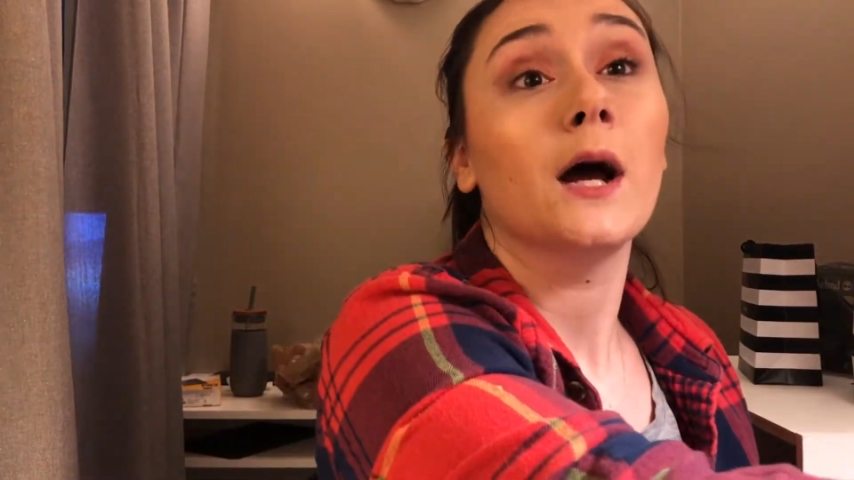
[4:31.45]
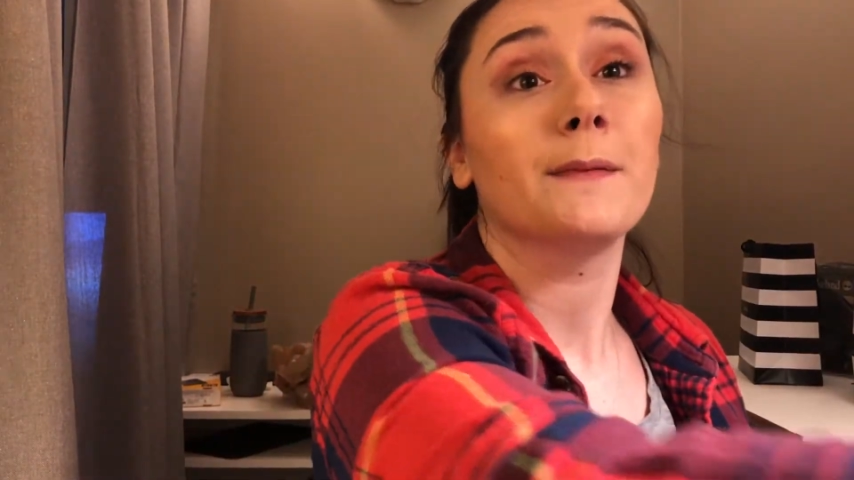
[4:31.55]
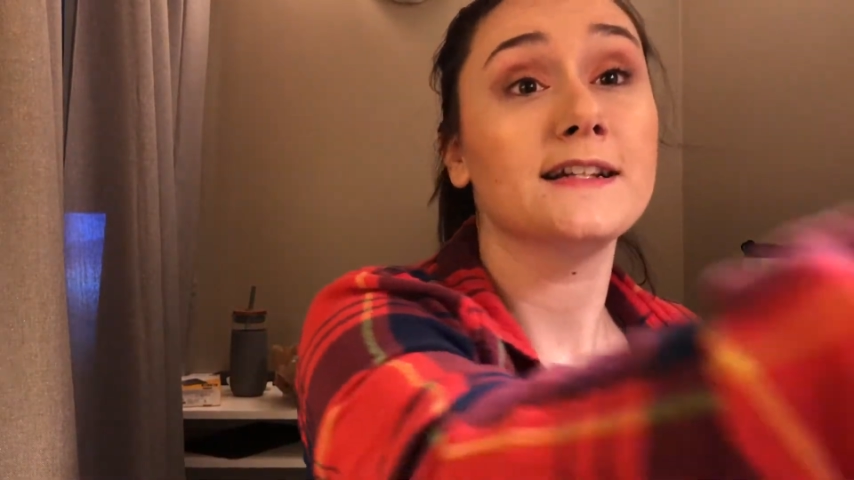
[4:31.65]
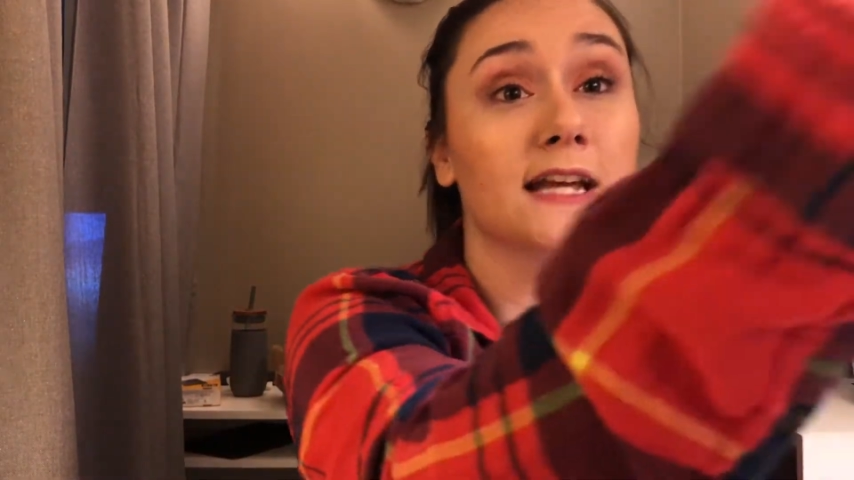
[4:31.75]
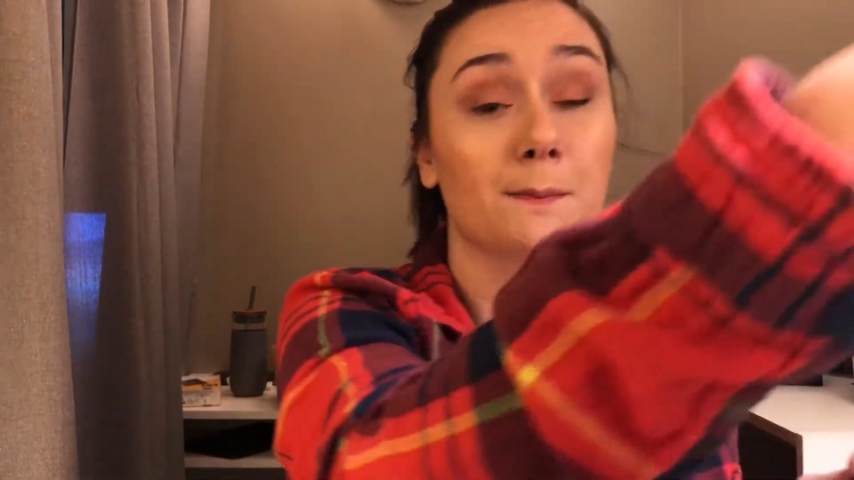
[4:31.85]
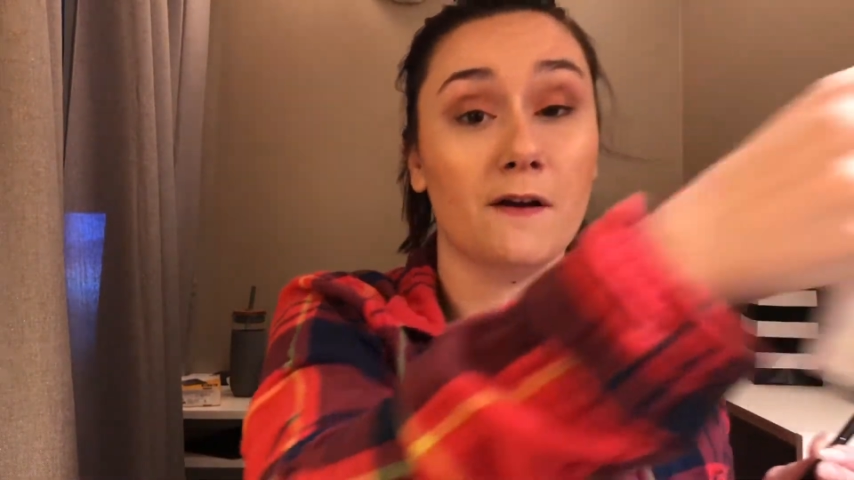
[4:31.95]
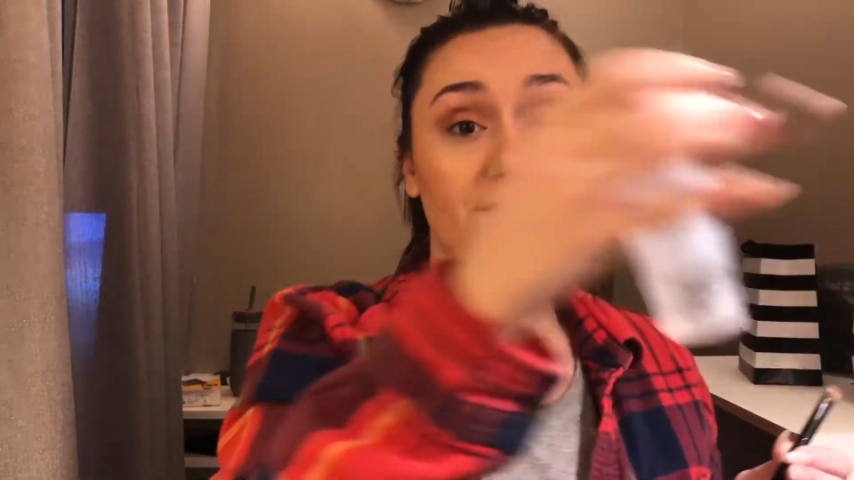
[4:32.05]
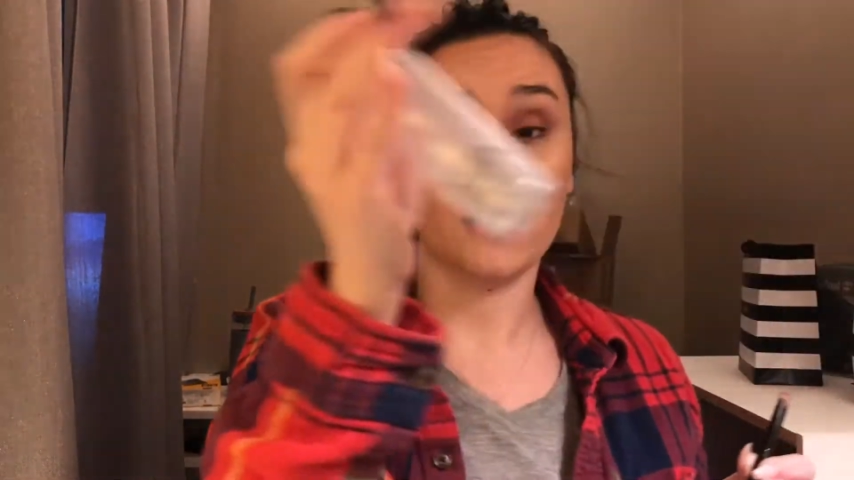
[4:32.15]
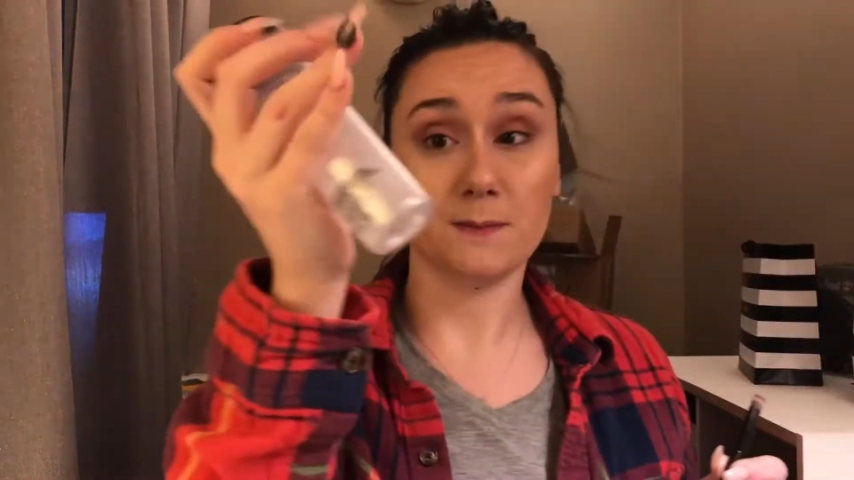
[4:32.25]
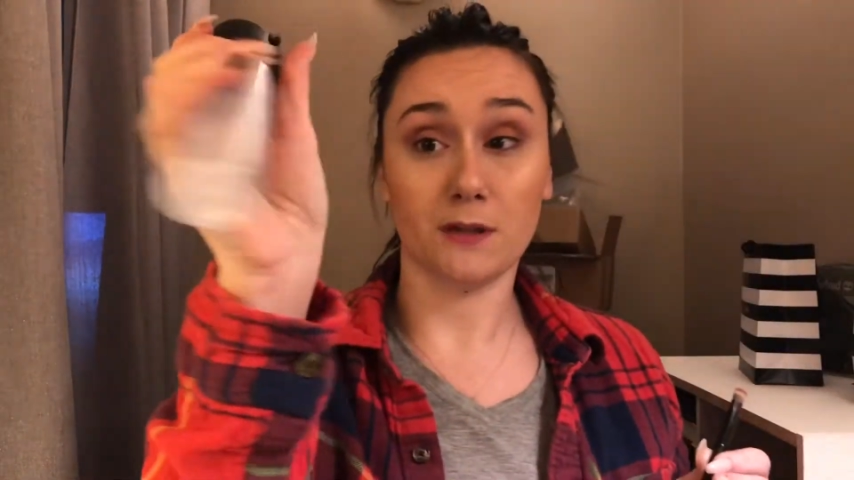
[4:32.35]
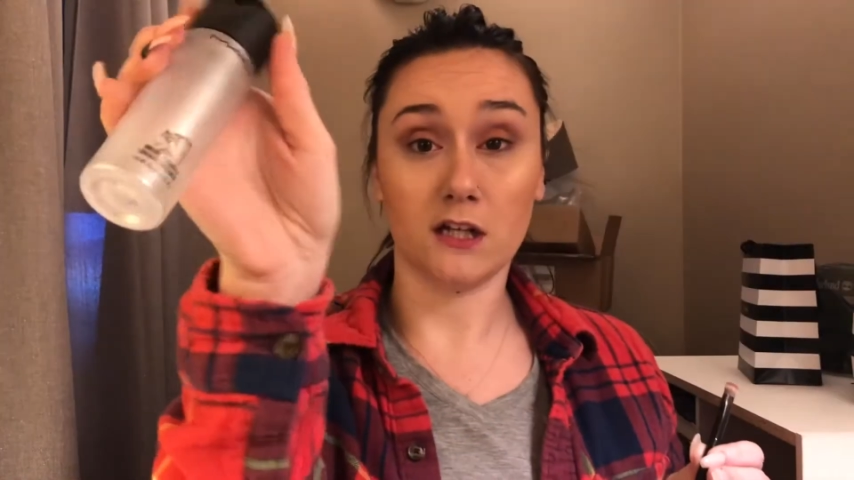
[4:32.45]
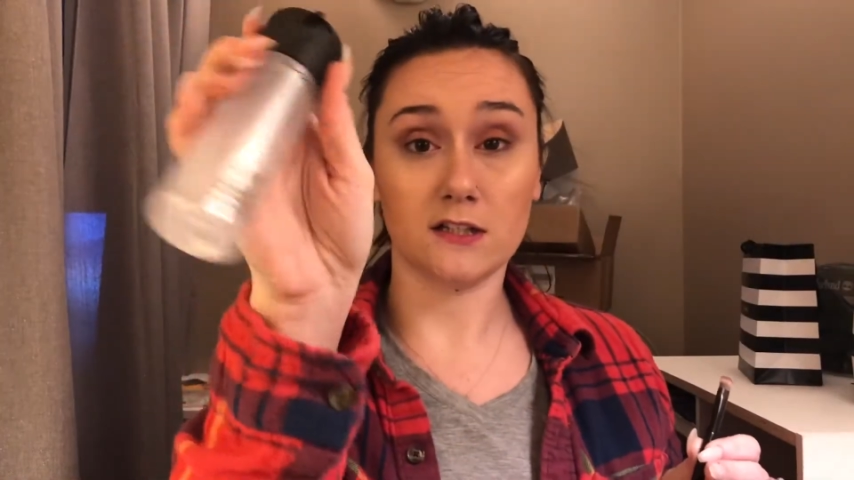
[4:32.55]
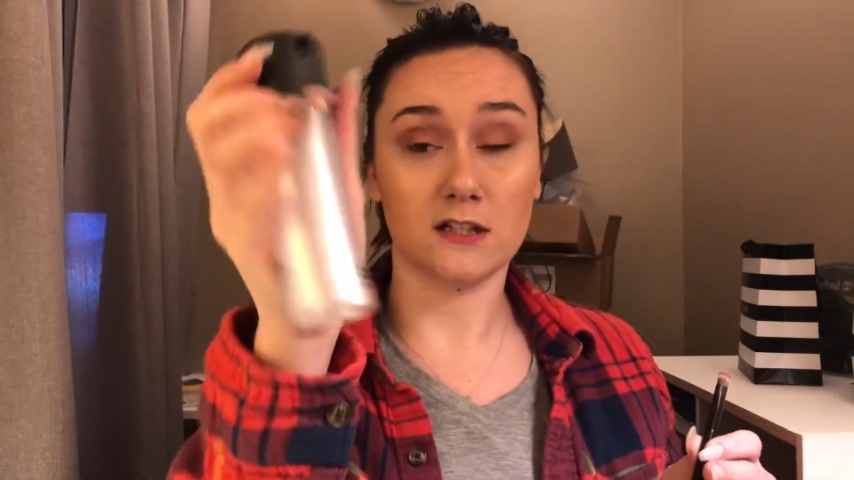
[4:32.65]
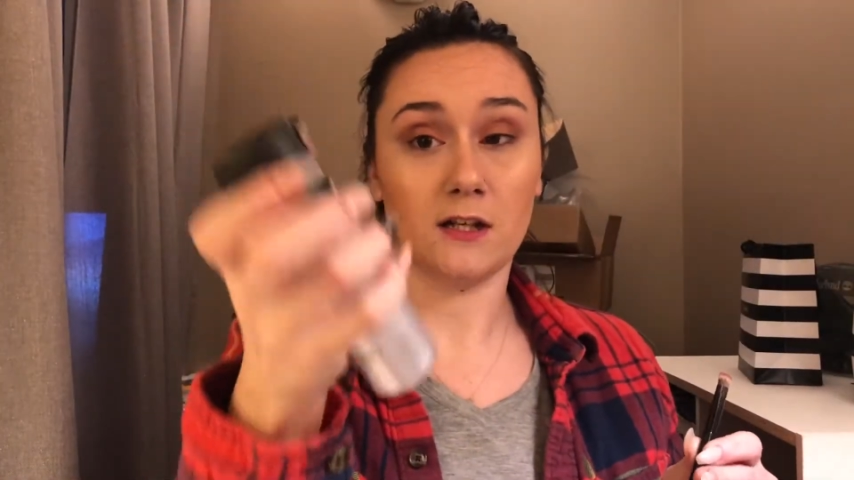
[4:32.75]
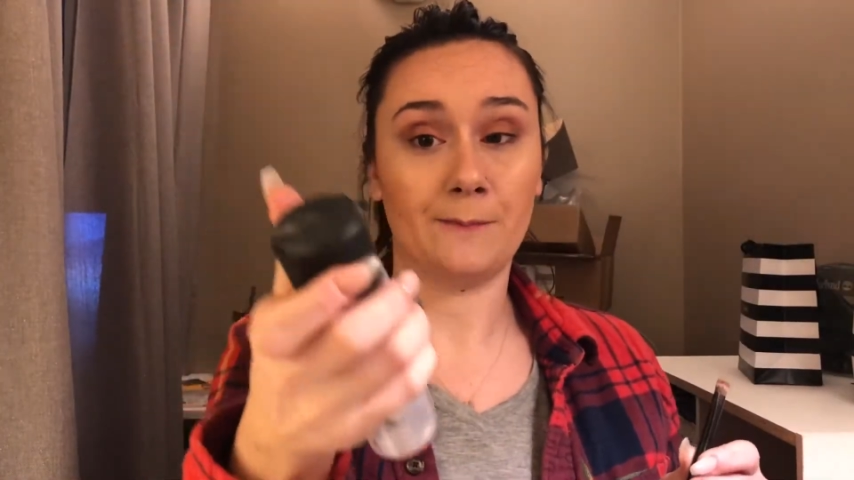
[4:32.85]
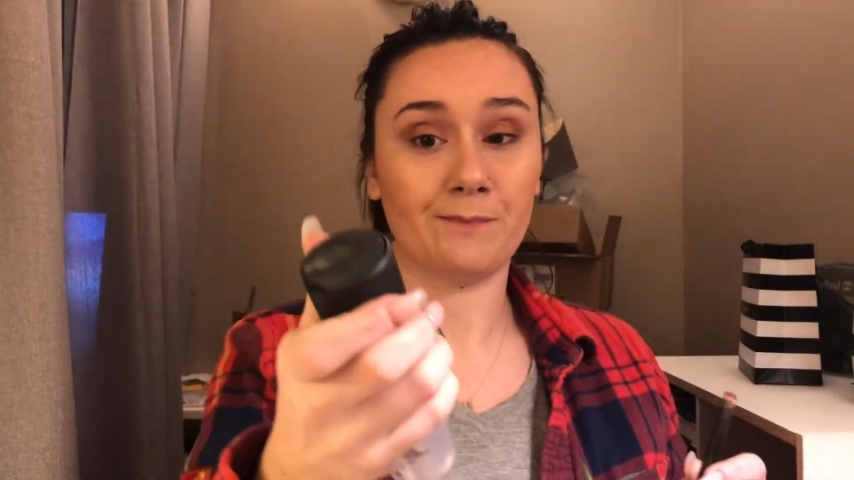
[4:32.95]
I'm going to take my Fix Plus